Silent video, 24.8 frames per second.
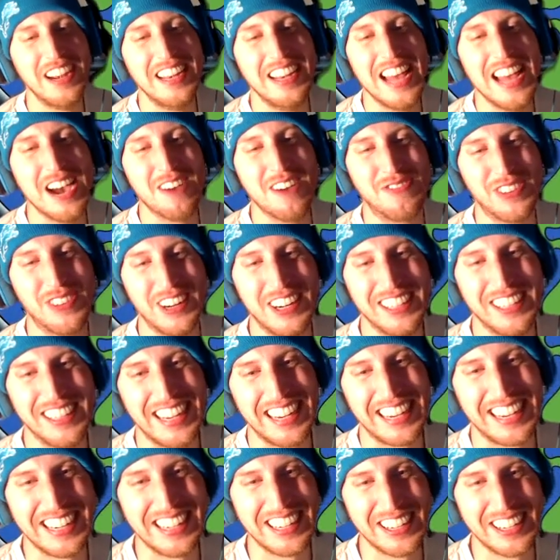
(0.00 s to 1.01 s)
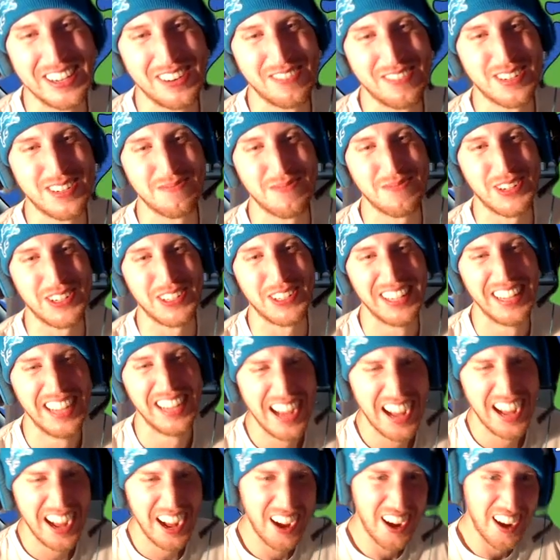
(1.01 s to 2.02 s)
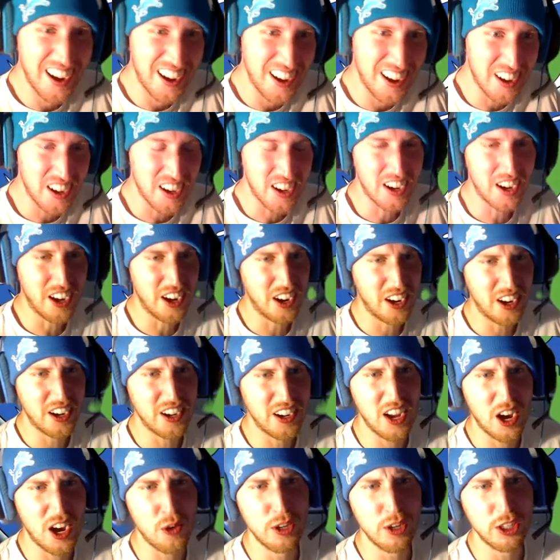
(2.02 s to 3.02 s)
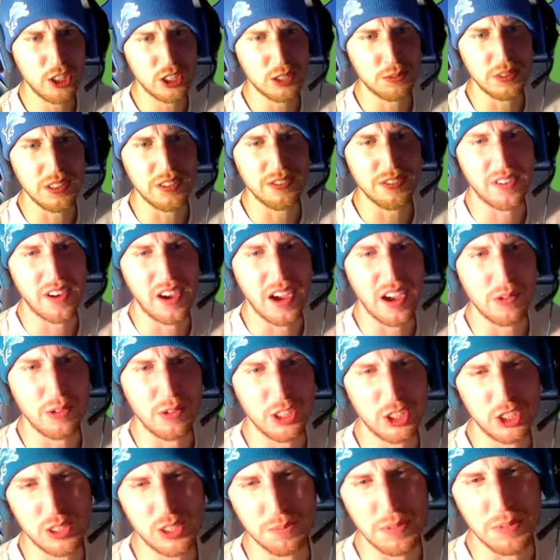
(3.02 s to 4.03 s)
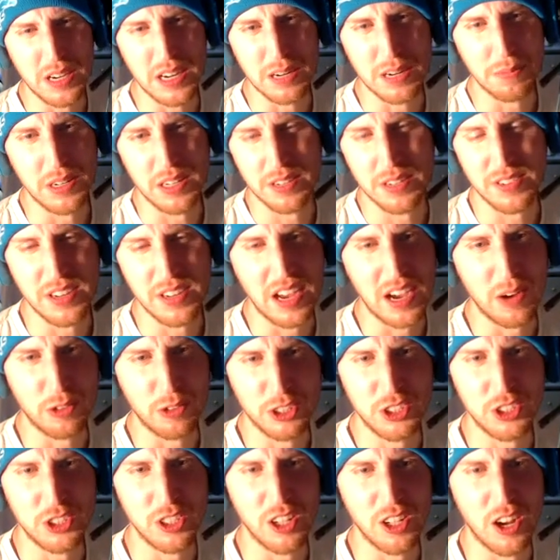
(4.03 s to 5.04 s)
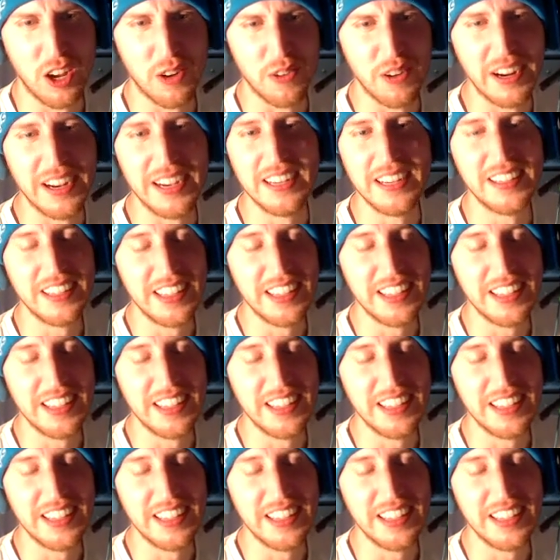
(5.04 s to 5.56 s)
never, like, in a comfortable oh, no, we should be fine. We should beat them, but if not, we're still all right.